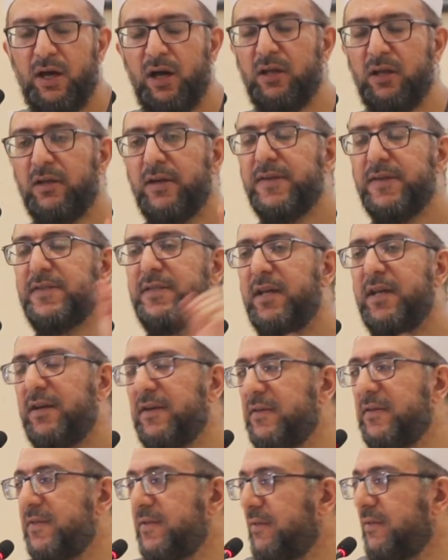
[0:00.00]
Allah
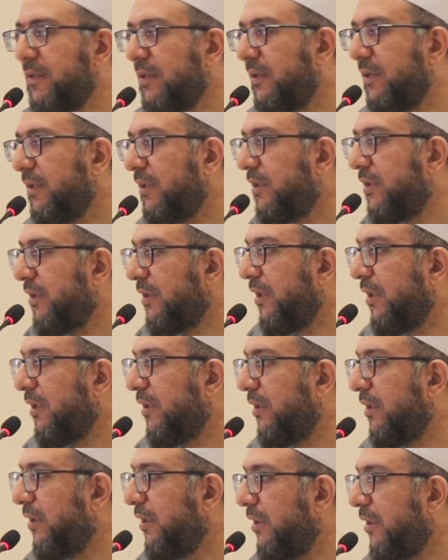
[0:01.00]
says,
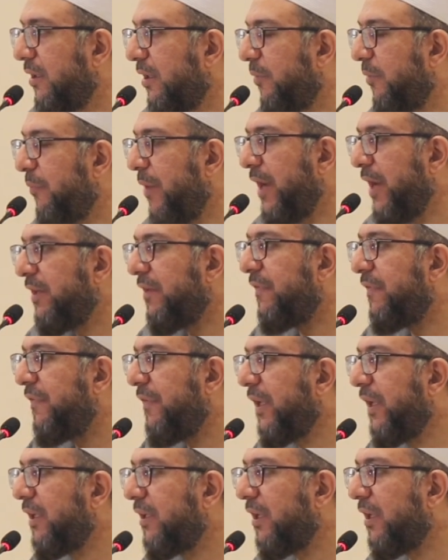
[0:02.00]
by the
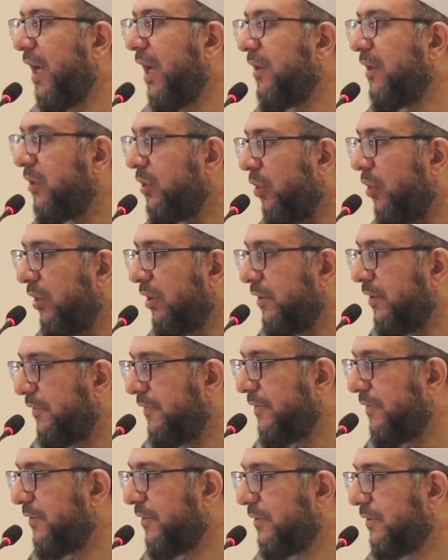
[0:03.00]
fig and the
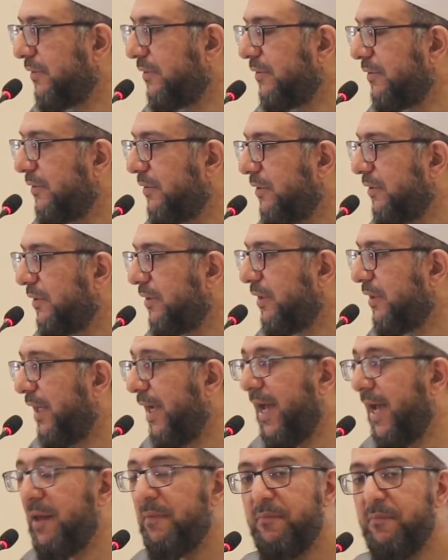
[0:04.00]
olive,
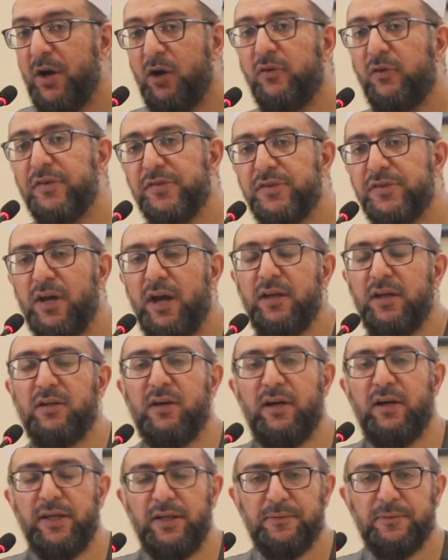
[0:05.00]
and Mount
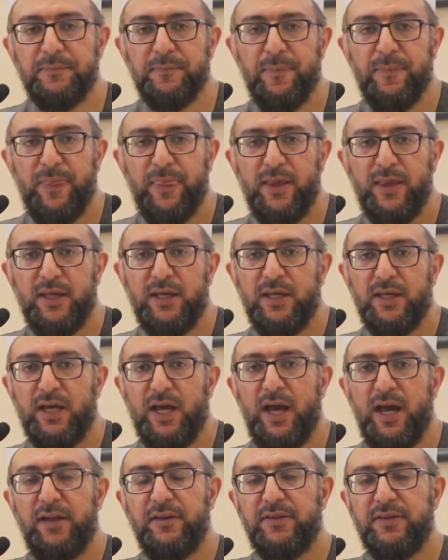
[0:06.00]
Sinai,
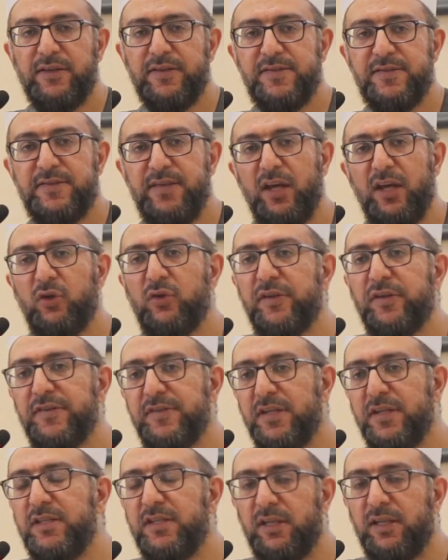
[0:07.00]
and this sacred
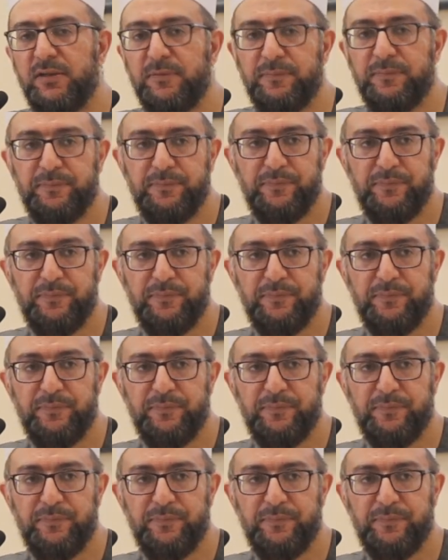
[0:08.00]
city.